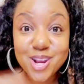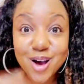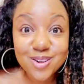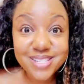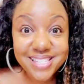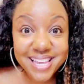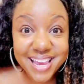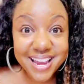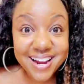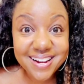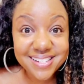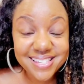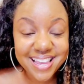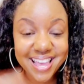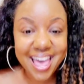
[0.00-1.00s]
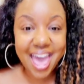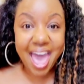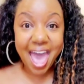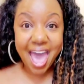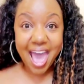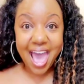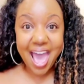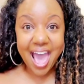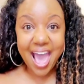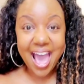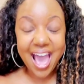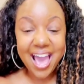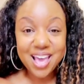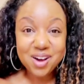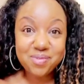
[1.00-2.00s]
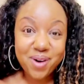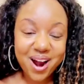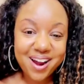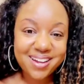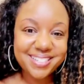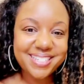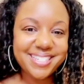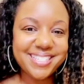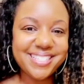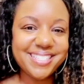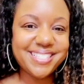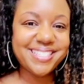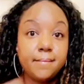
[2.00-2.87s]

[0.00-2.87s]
No tears. It worked.